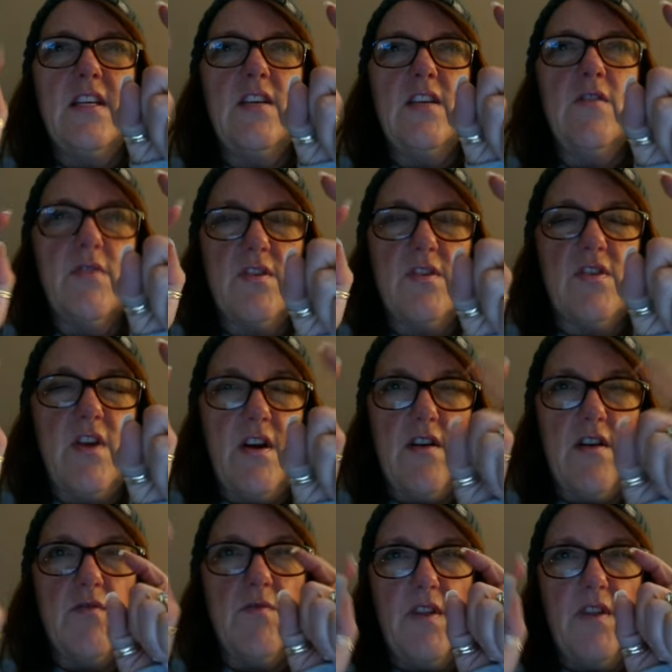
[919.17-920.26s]
you start
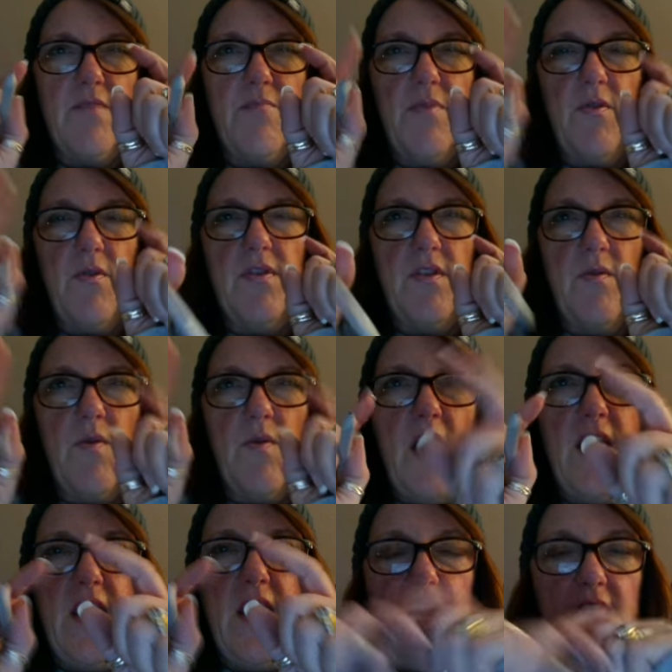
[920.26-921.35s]
with both the
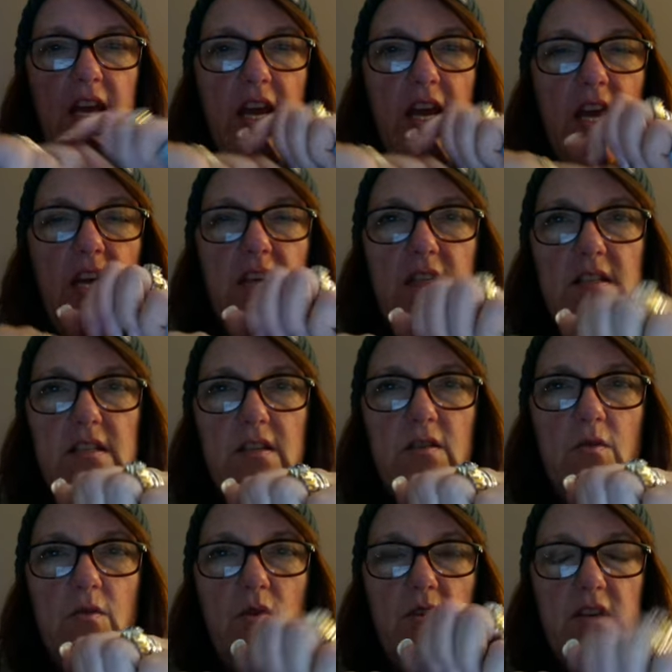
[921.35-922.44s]
y and the x
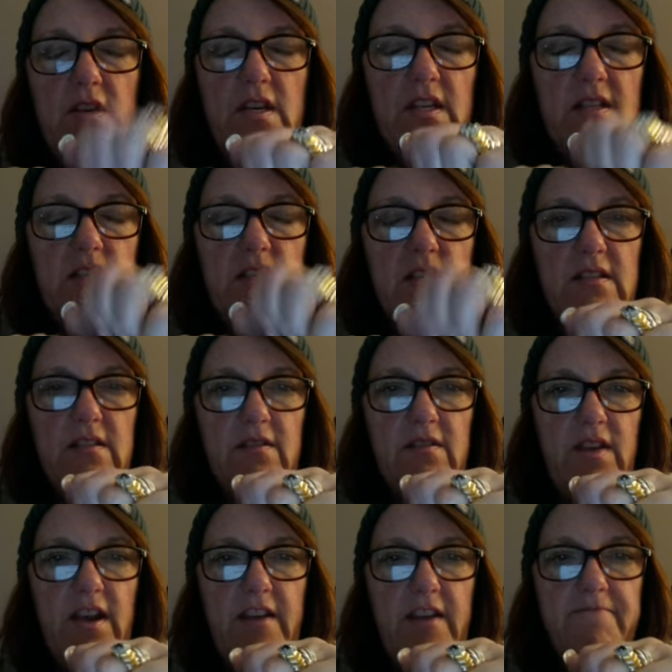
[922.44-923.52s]
coordinates,
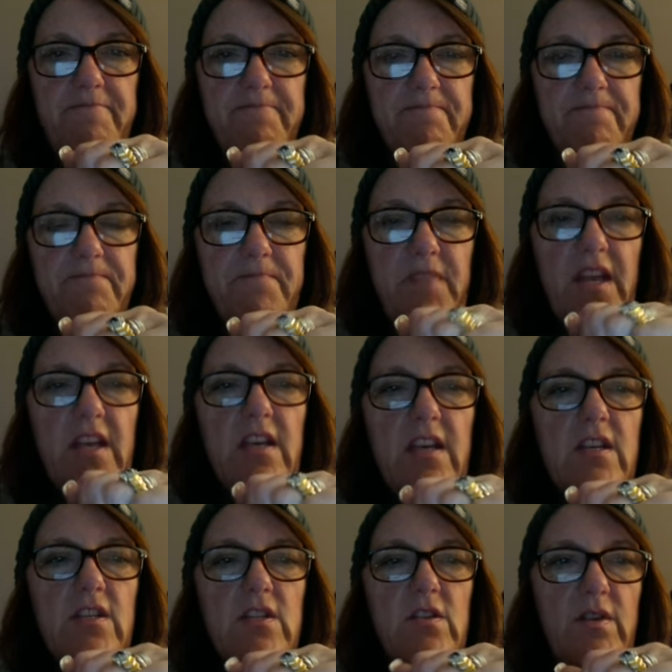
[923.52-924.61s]
okay?
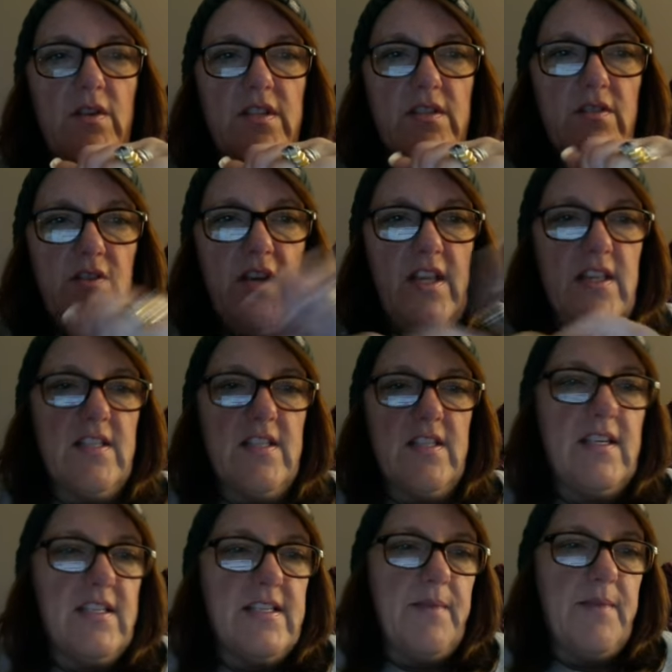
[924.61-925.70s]
So let's look at this
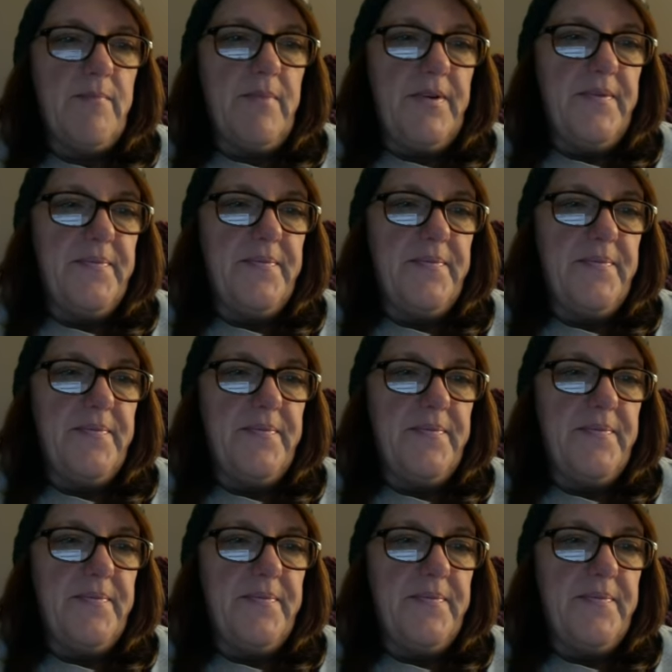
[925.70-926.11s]
example.